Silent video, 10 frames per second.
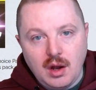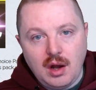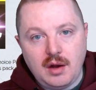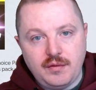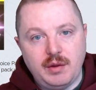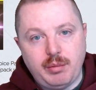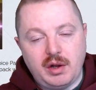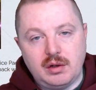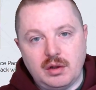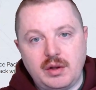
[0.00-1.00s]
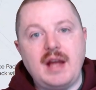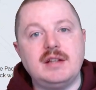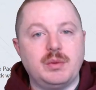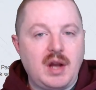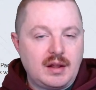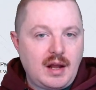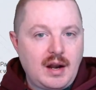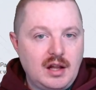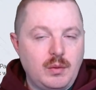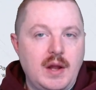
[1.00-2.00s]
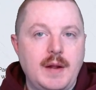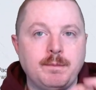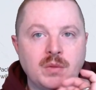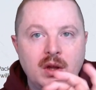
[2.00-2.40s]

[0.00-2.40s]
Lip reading: of the bundle. Okay, so we got that out of the way.